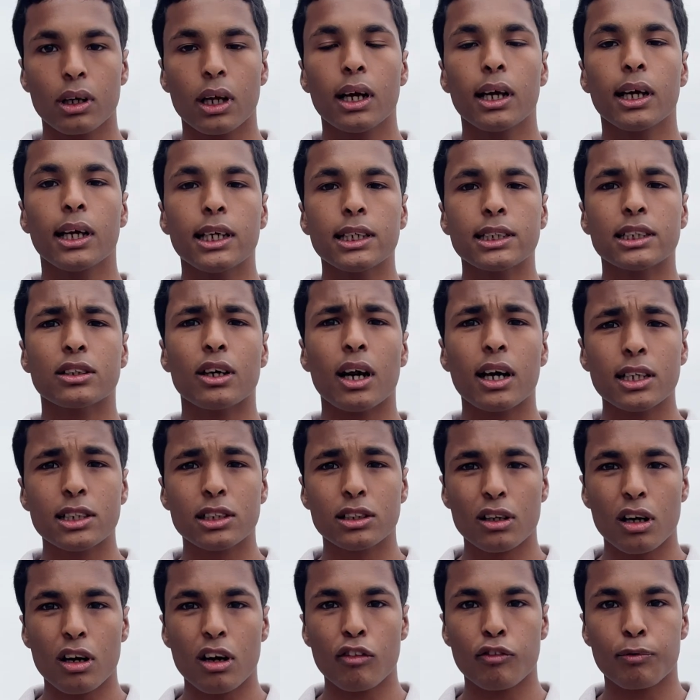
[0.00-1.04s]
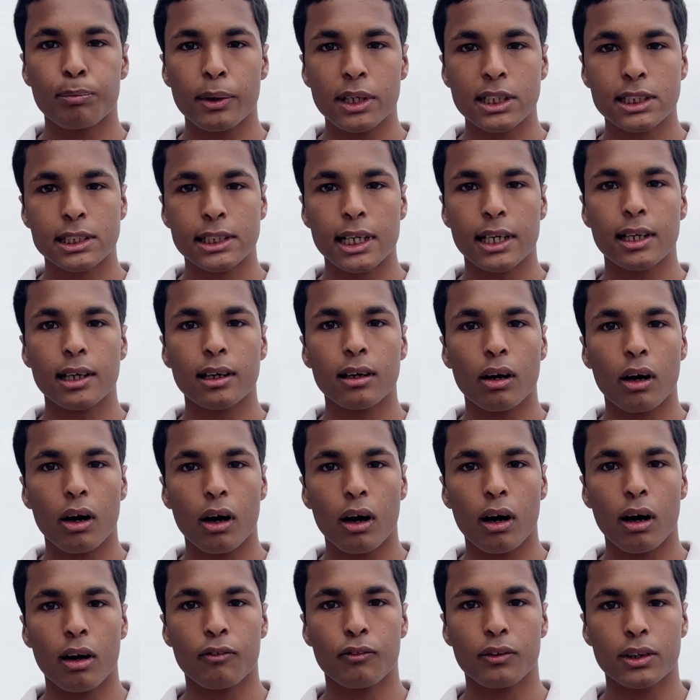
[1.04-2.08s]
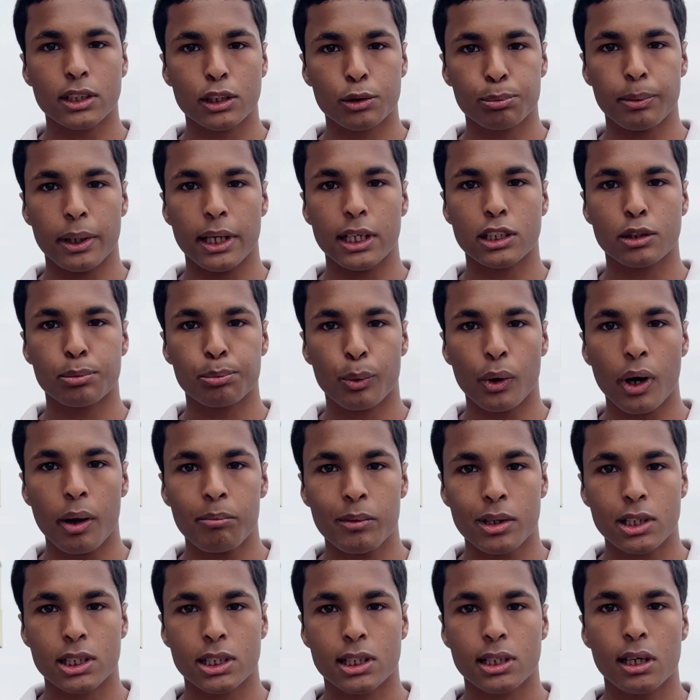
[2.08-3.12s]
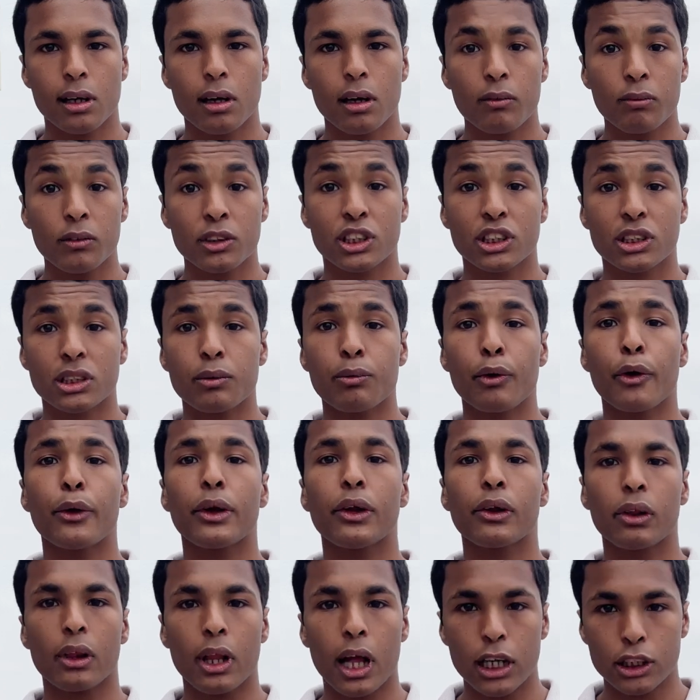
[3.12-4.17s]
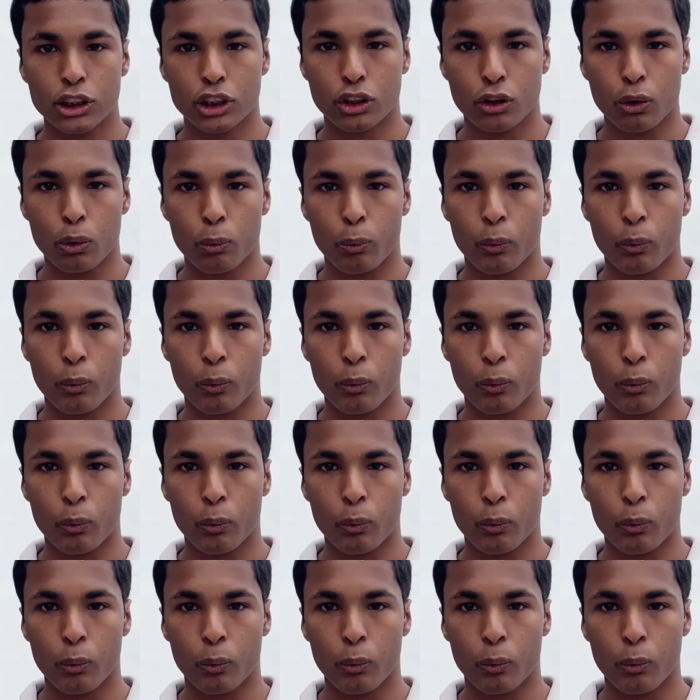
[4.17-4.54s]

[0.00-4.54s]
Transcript: He starts off by setting off his base premise, which is a very logical